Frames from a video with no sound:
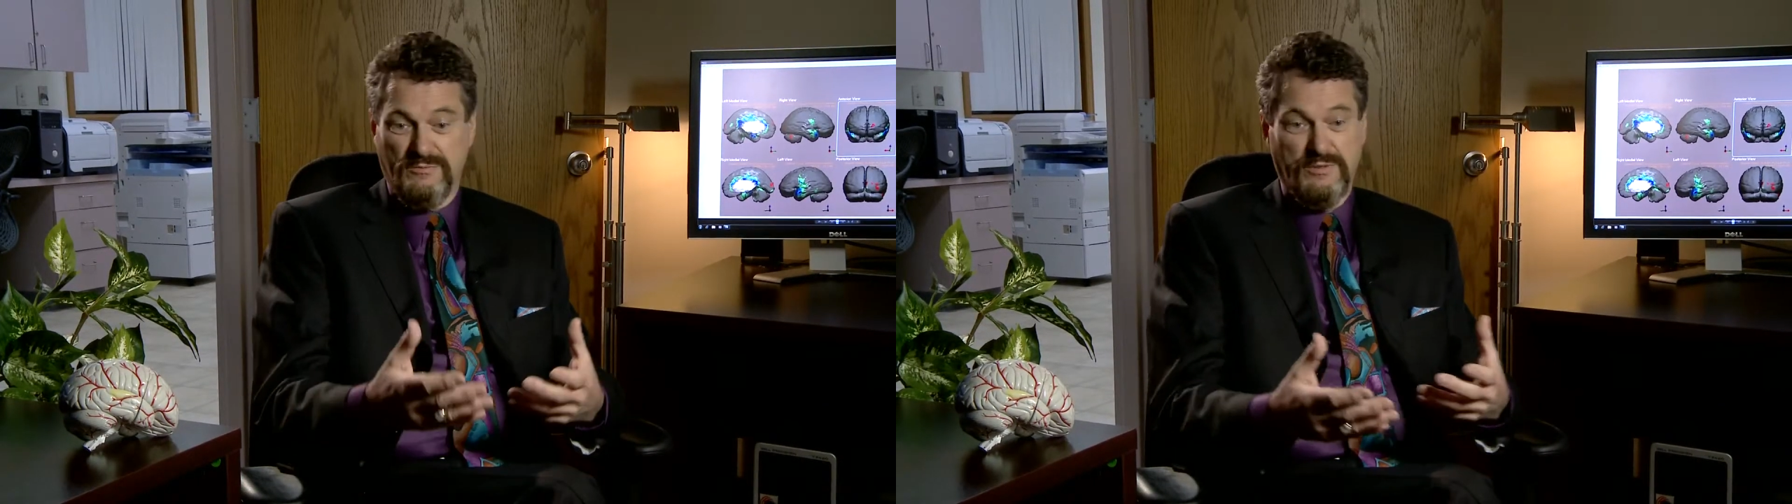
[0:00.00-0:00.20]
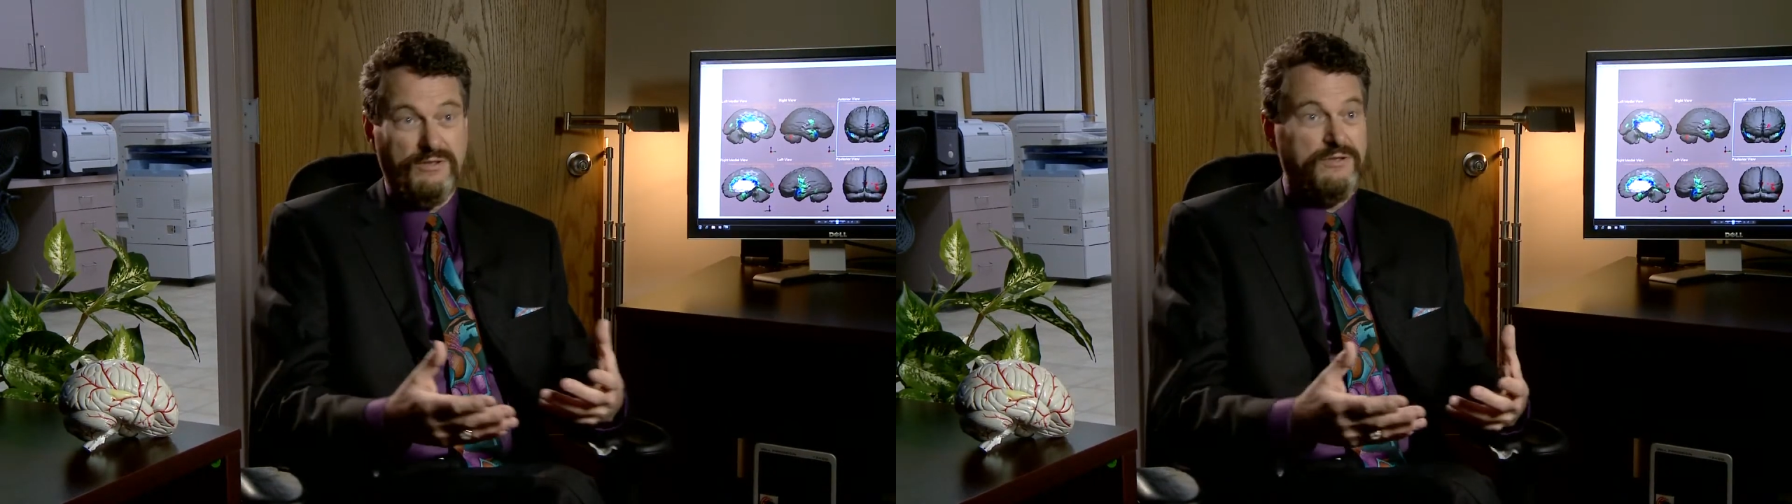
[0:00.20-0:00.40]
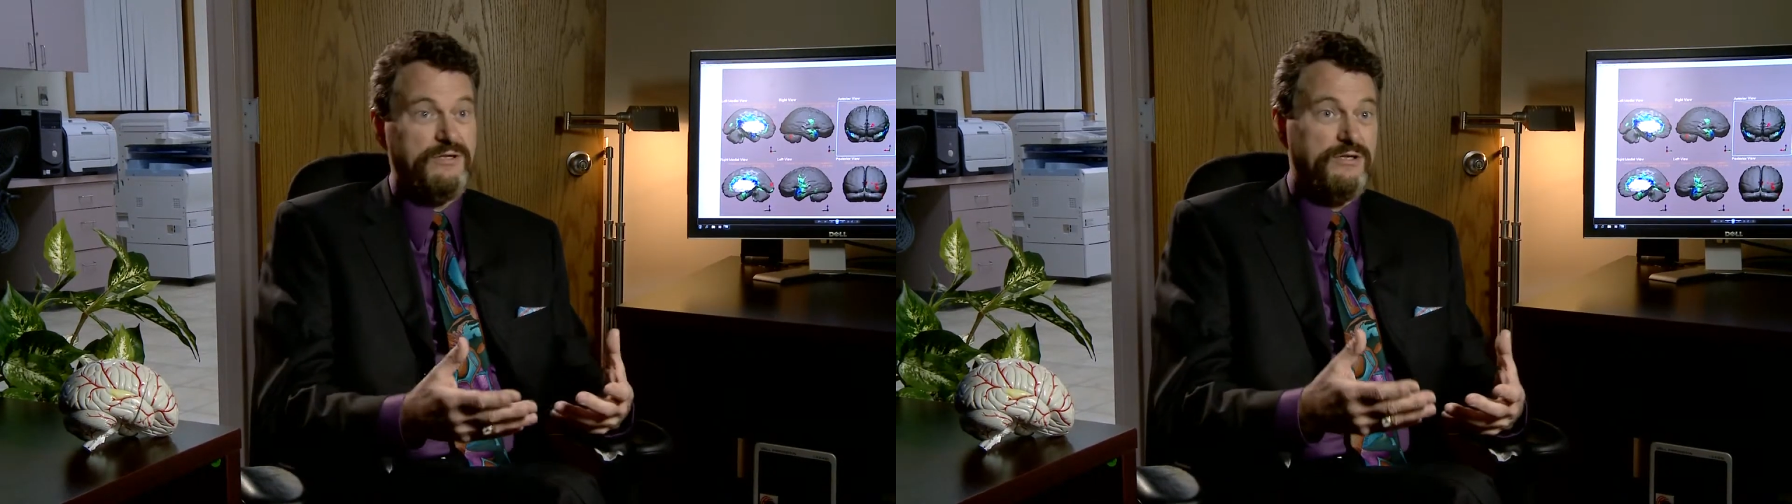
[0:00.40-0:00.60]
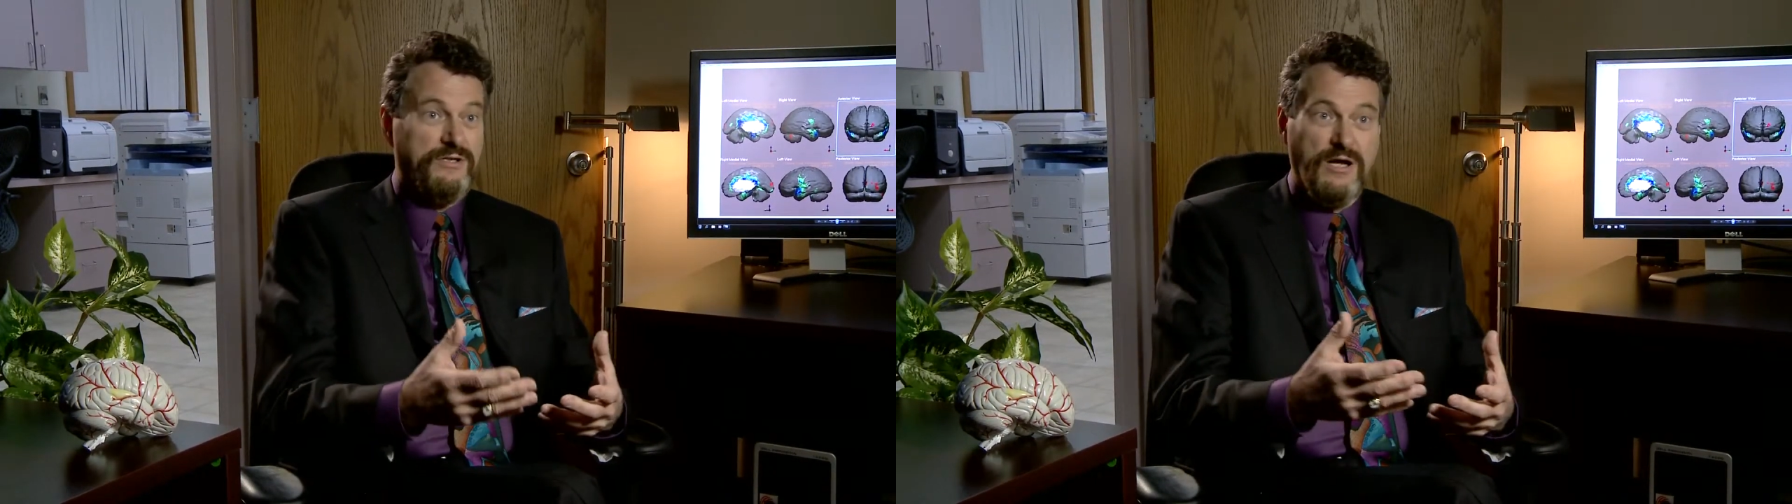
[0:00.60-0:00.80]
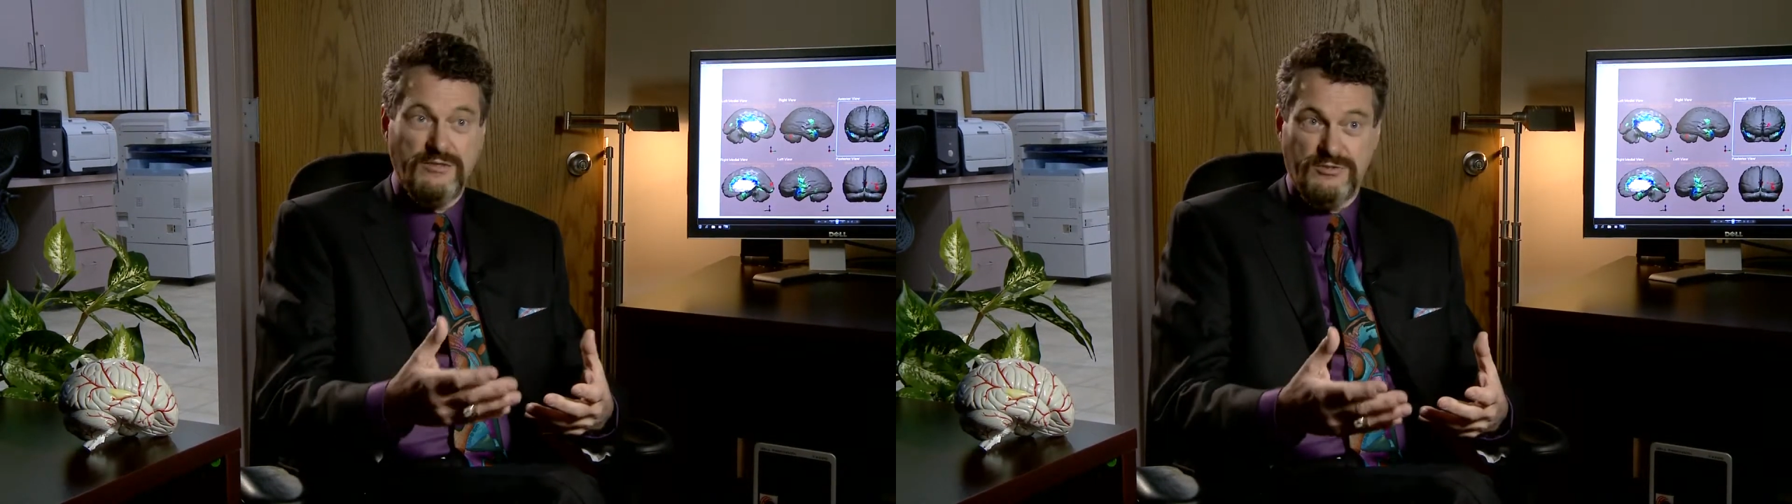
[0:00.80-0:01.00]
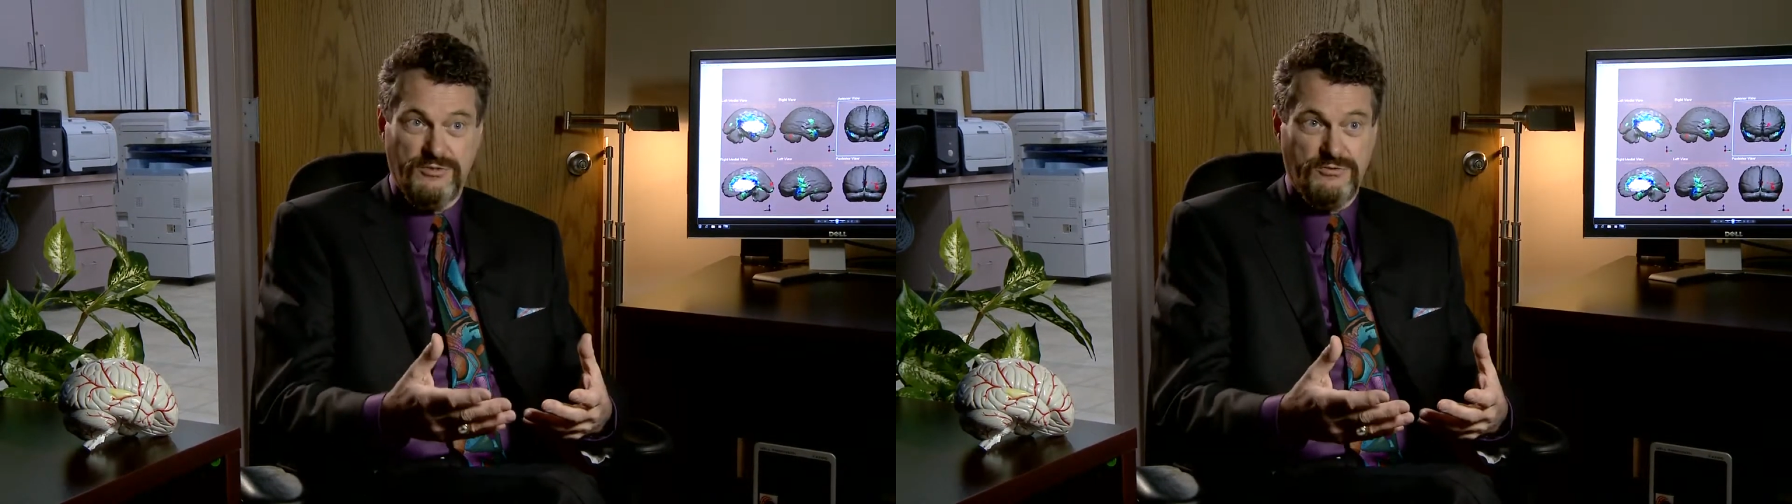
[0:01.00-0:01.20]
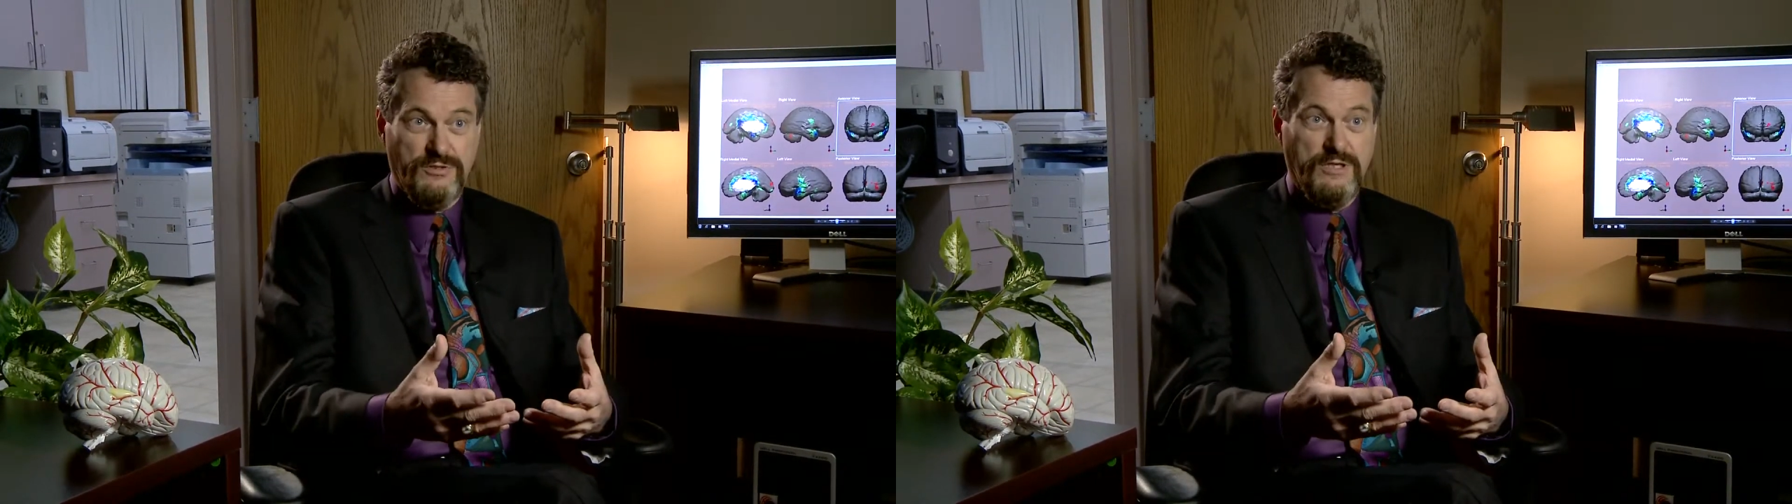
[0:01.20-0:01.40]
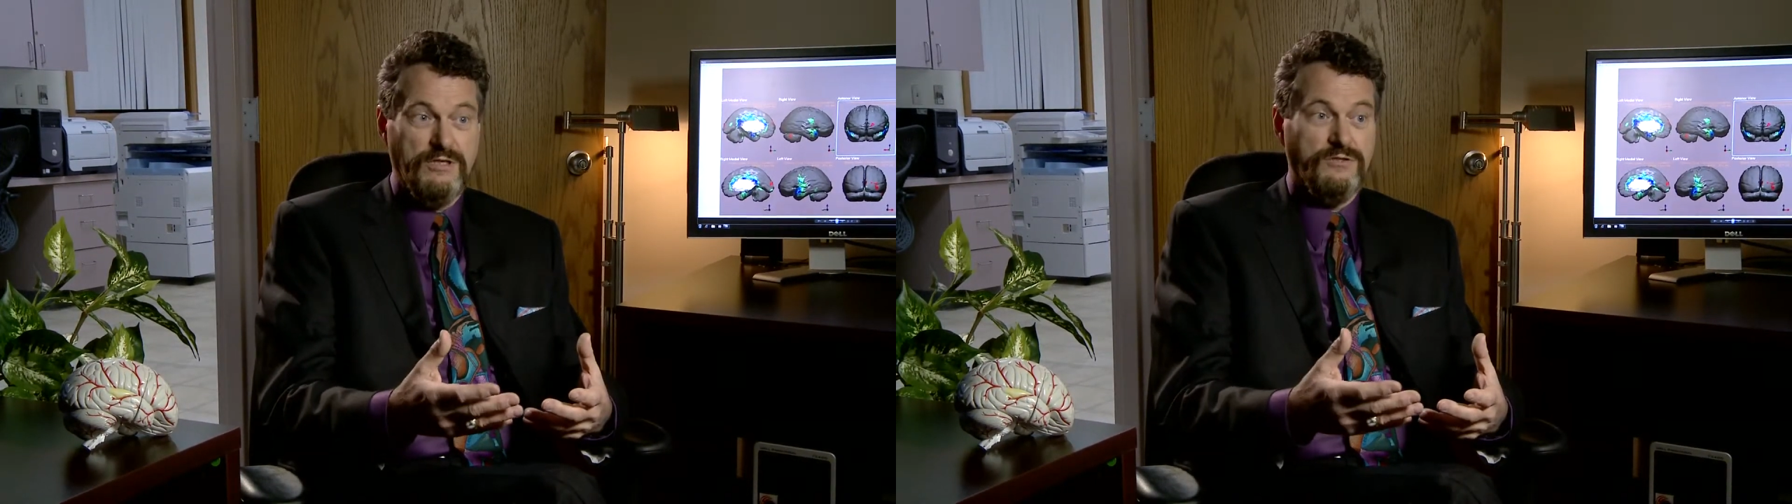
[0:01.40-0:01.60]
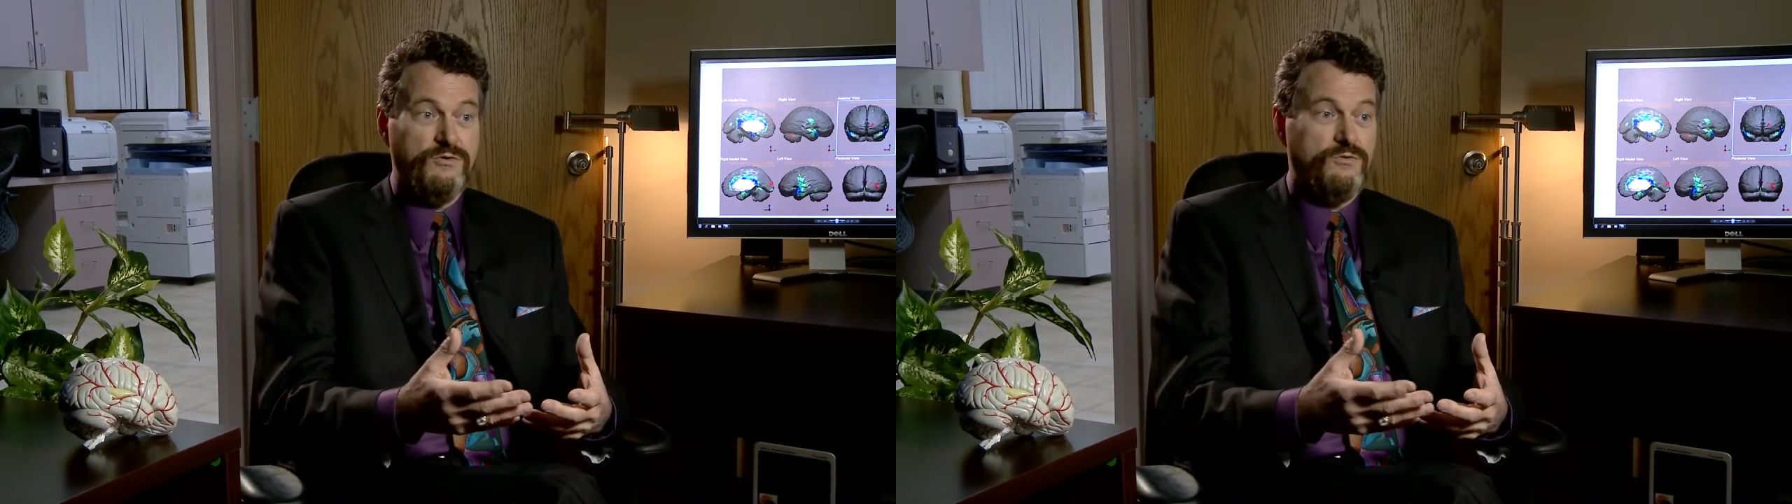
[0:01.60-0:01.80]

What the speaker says: ability to concentrate